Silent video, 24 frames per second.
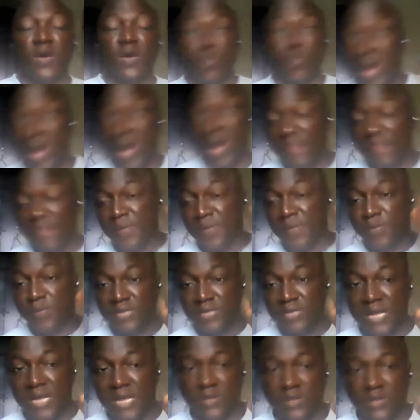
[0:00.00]
1, the
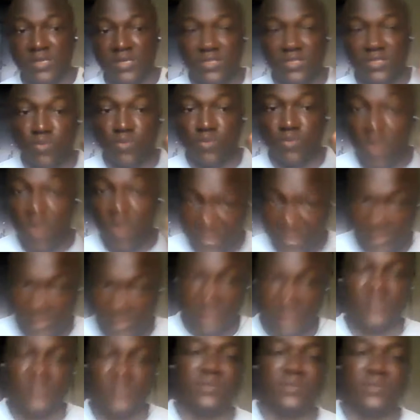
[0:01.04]
protagonist
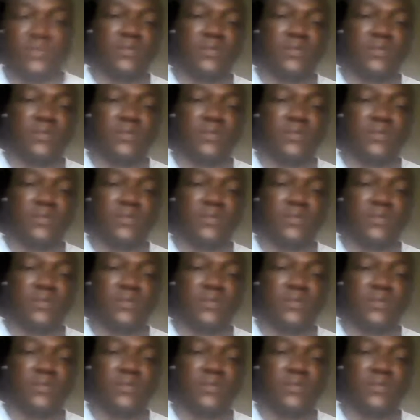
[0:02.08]
wants.